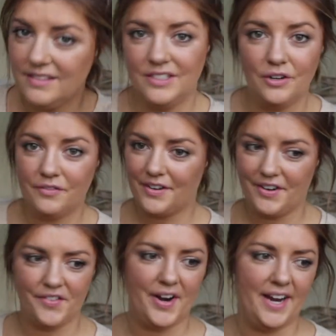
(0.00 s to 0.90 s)
Not
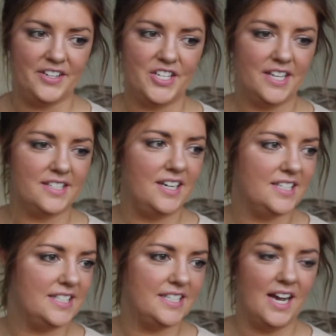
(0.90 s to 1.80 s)
very Ray. She has
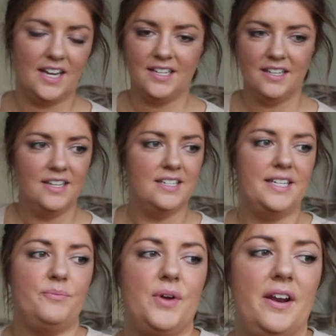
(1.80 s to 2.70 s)
nice dark
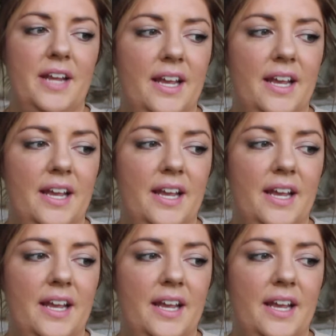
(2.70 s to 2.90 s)
deep brown